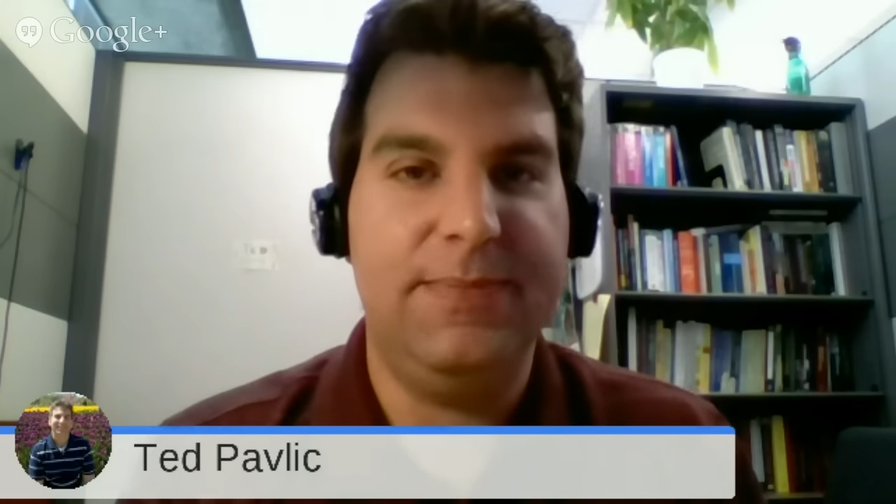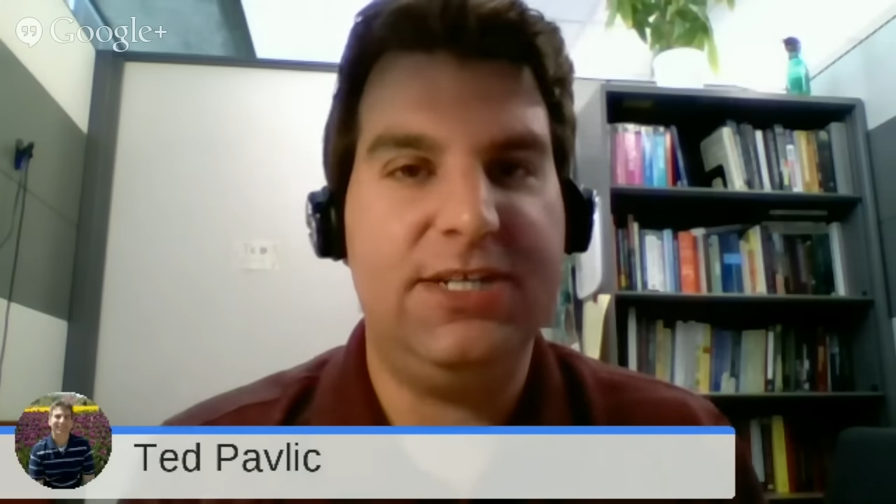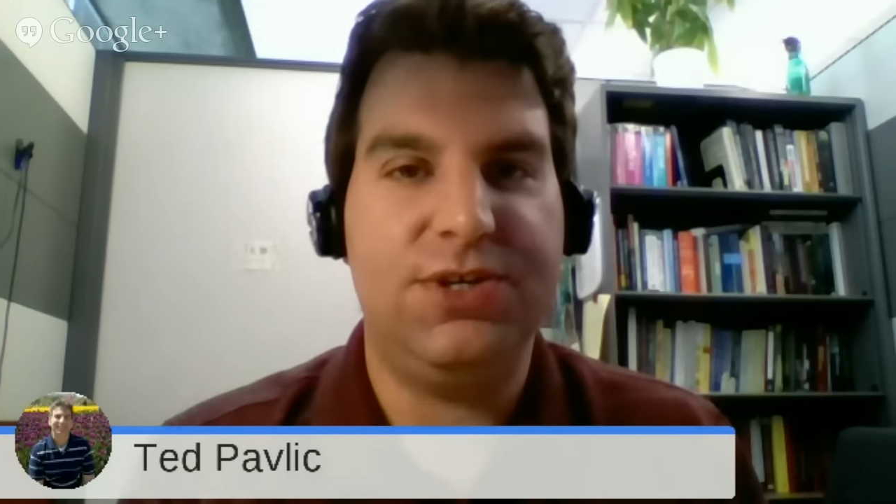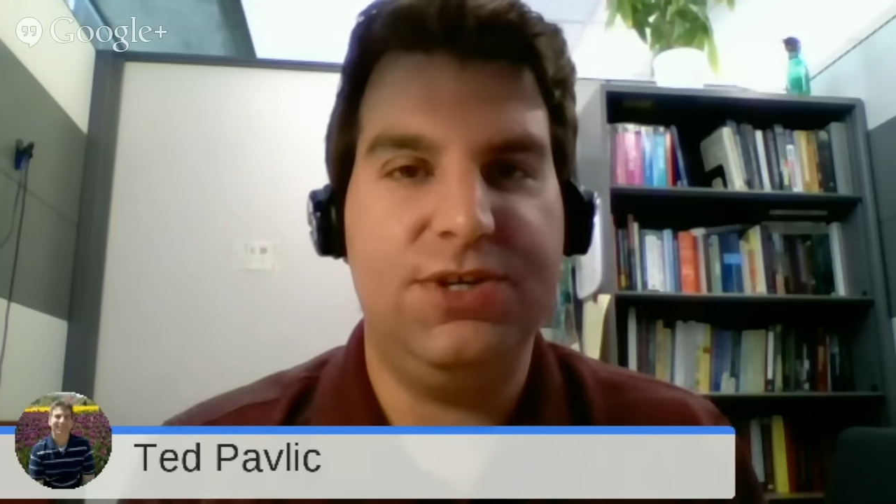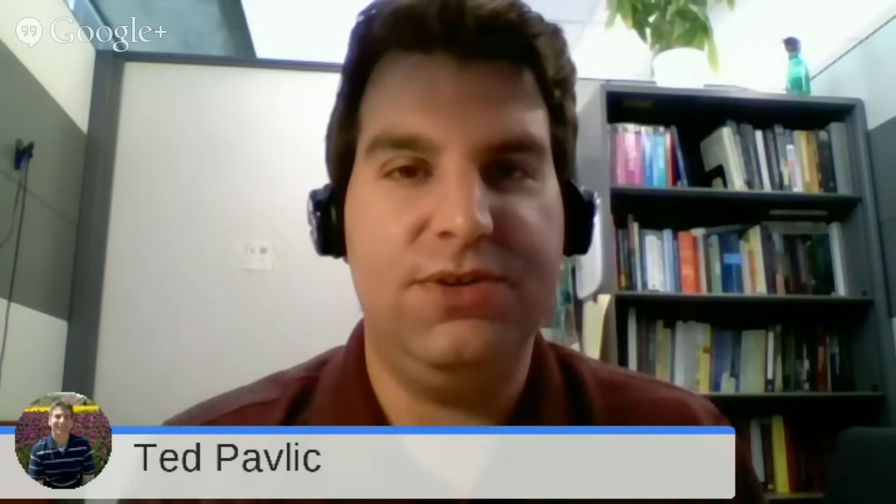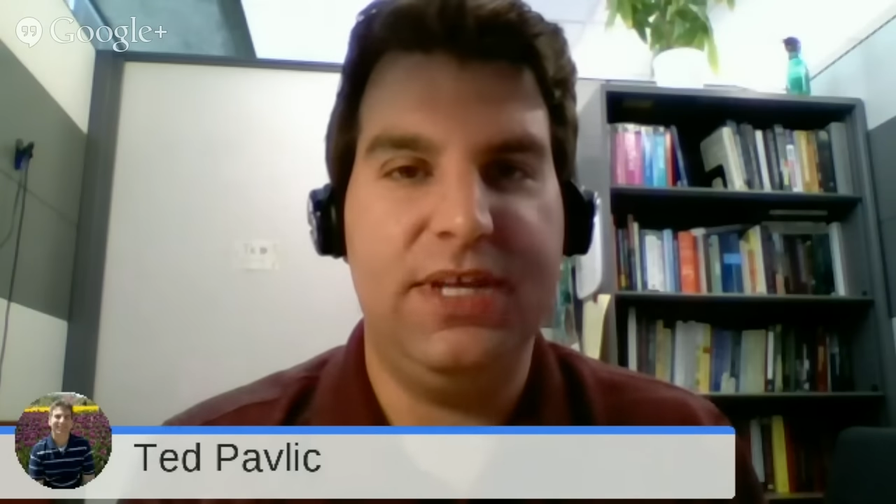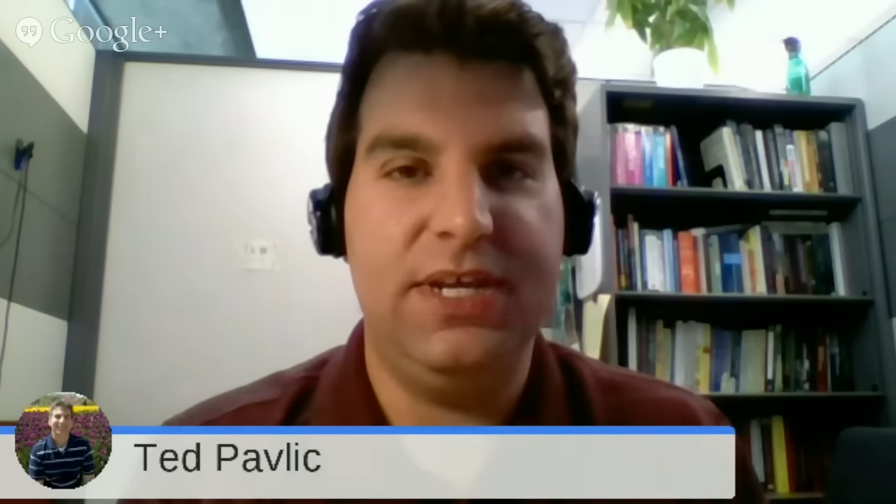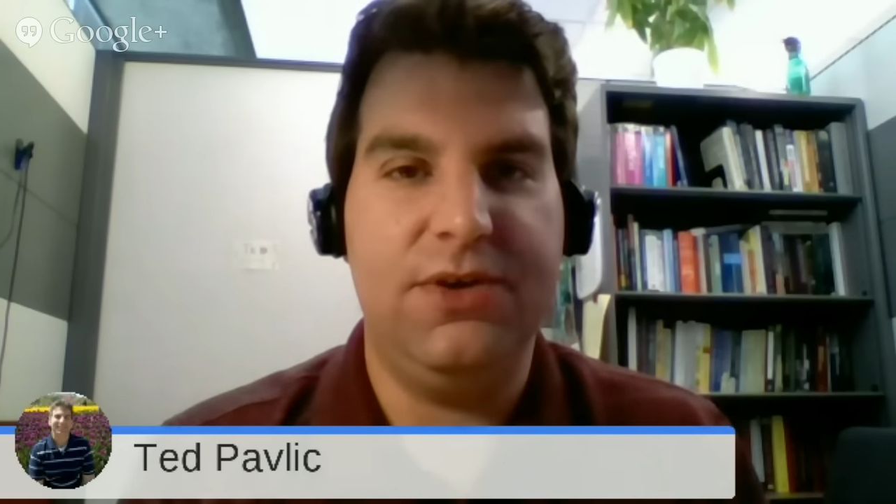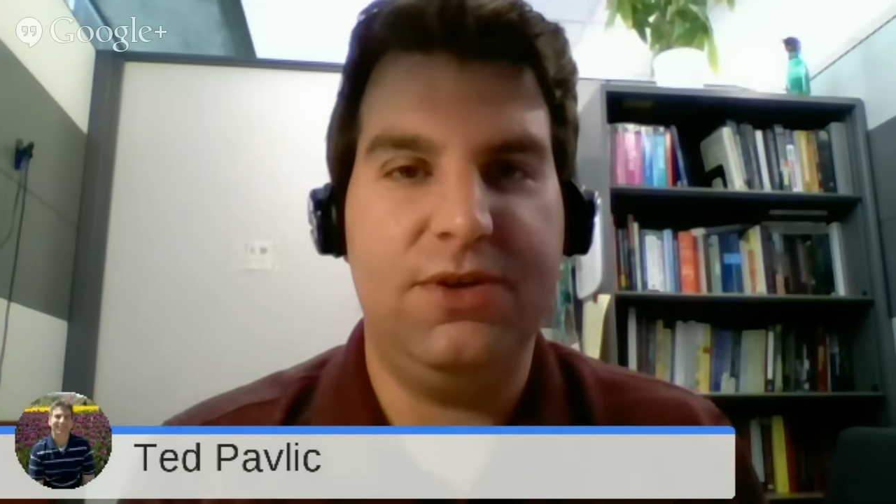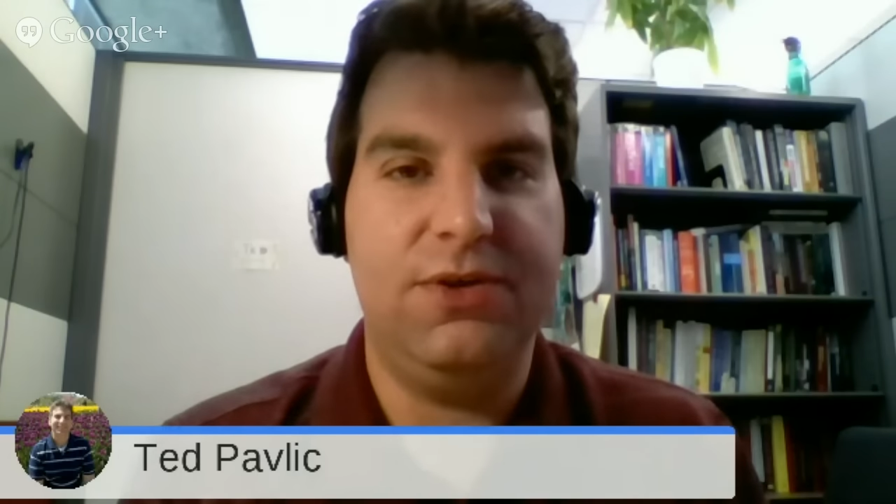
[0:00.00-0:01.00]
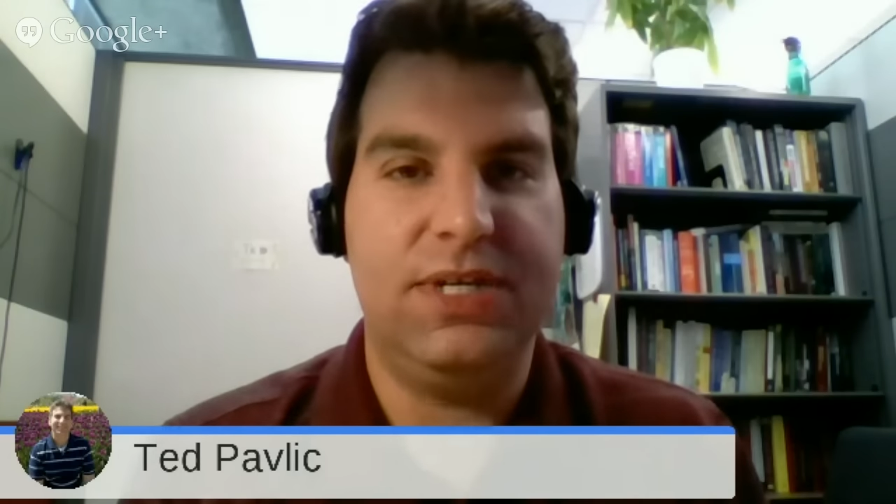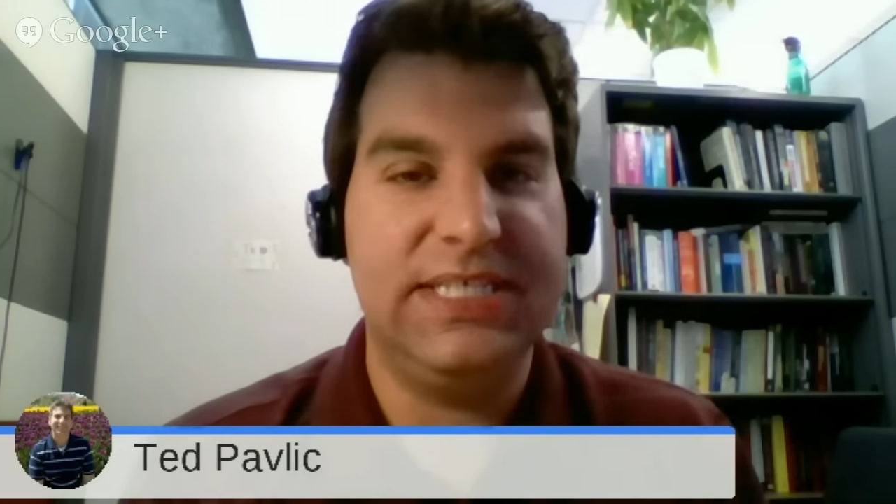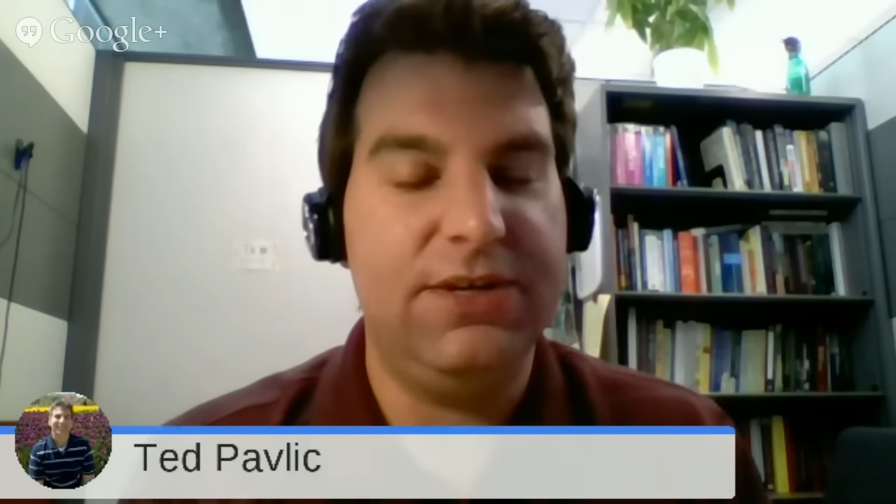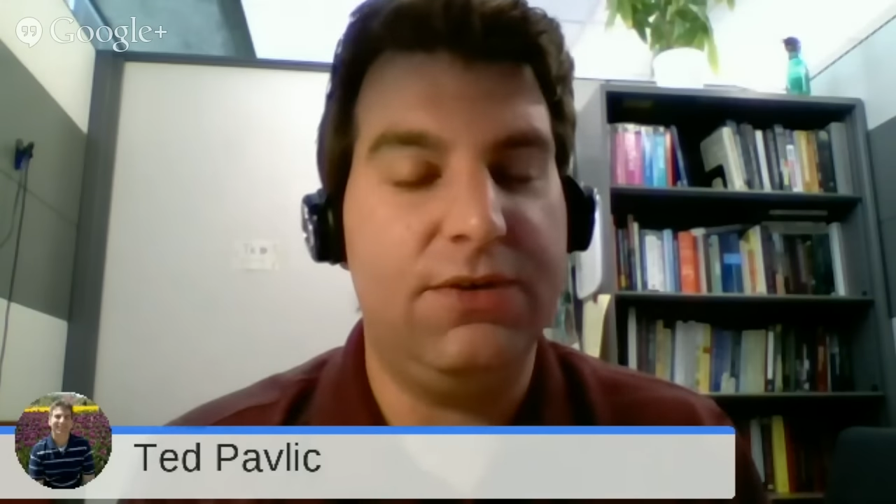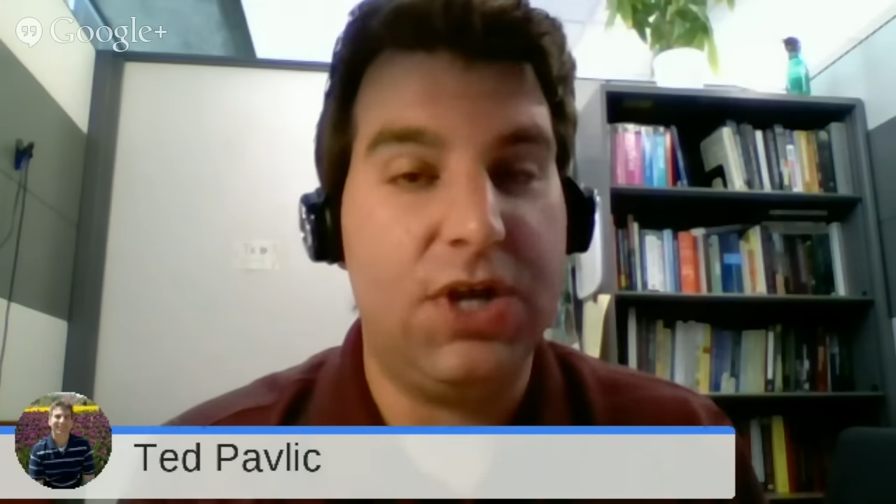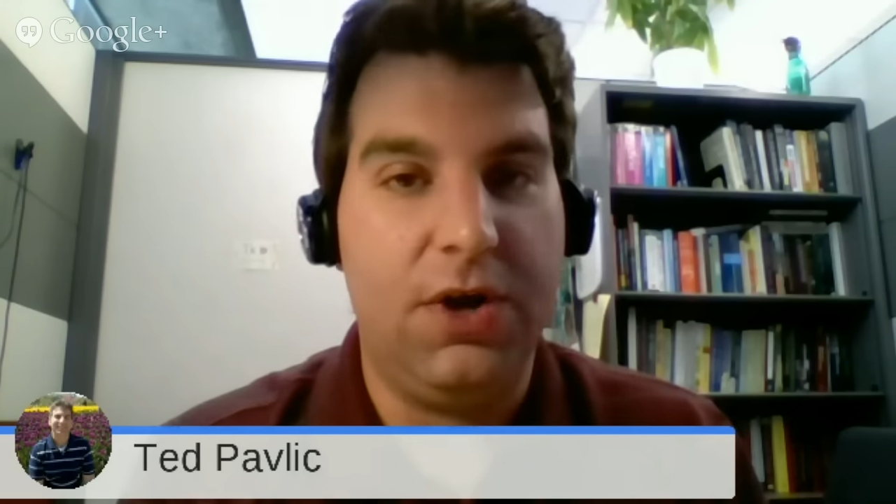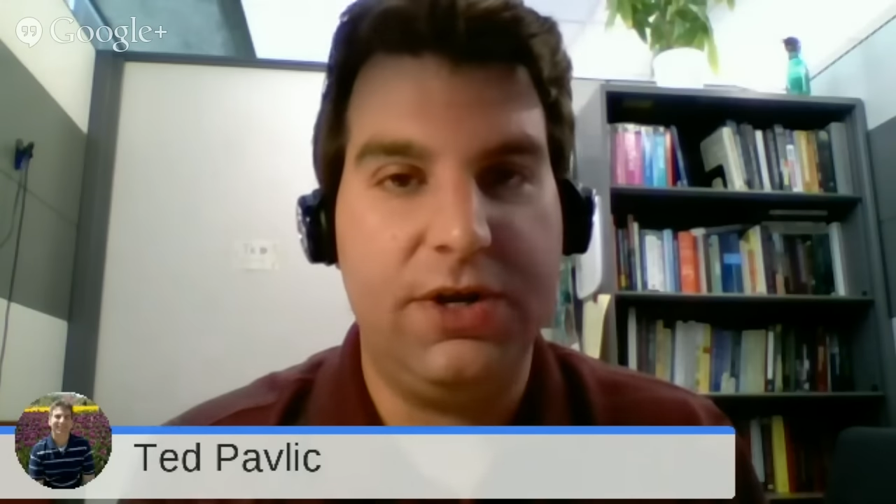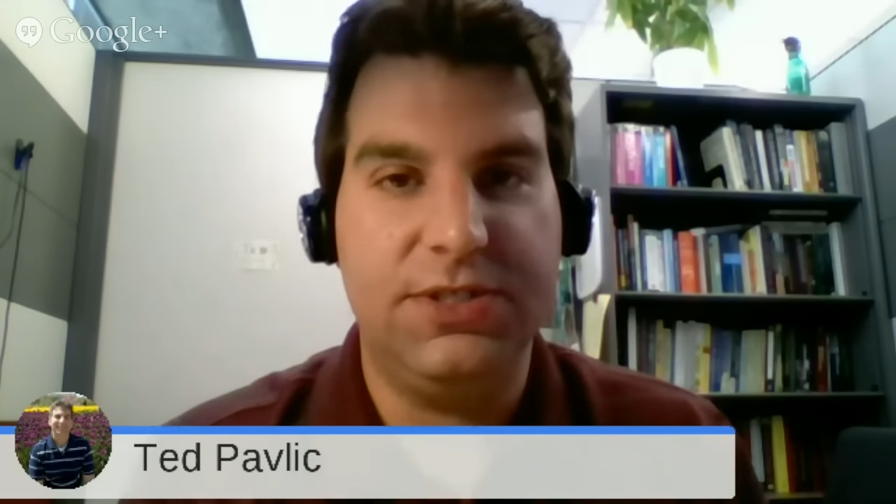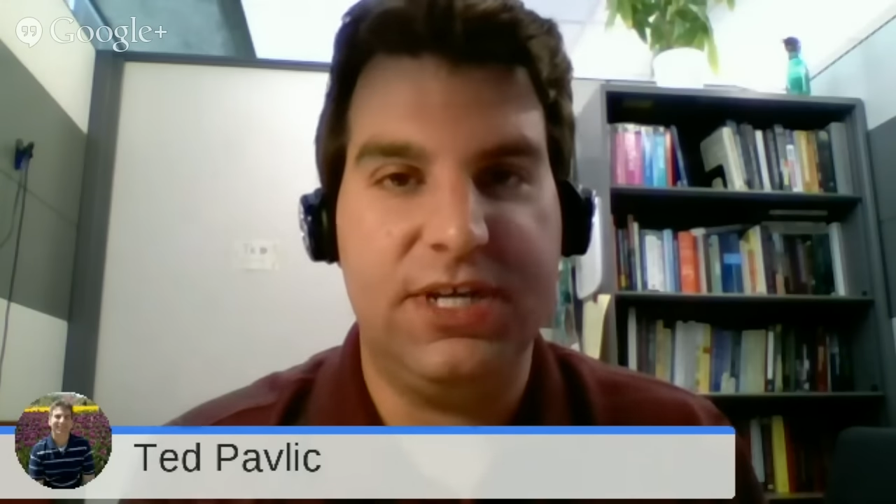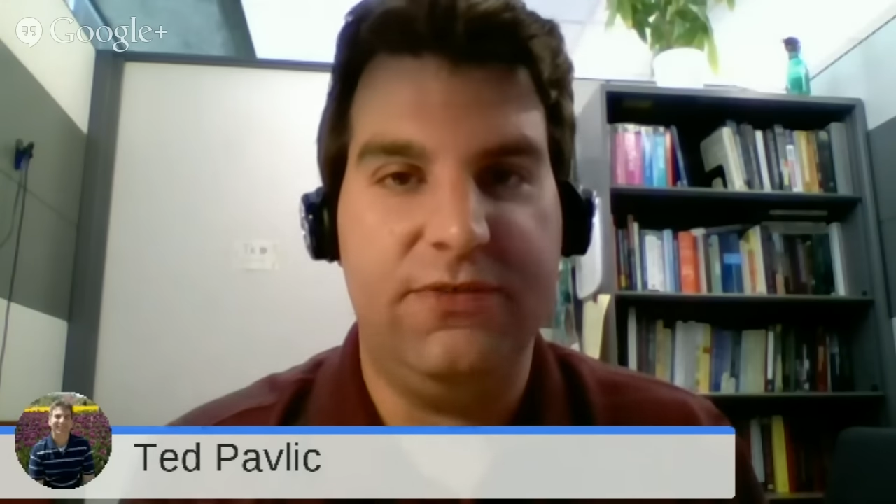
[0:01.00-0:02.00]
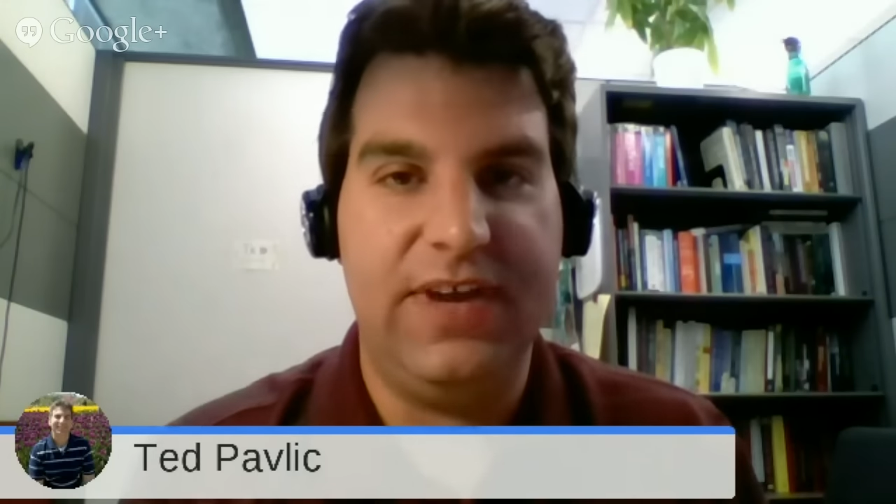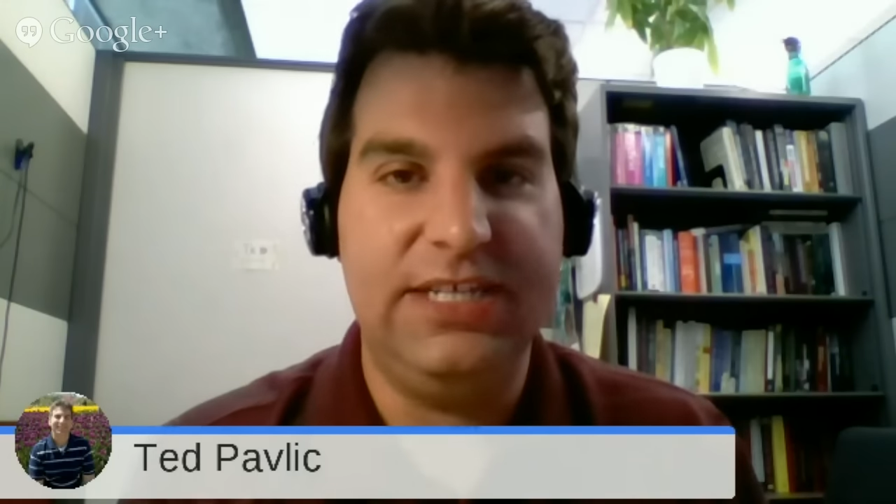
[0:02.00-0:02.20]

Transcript: make sure that you can still call yourself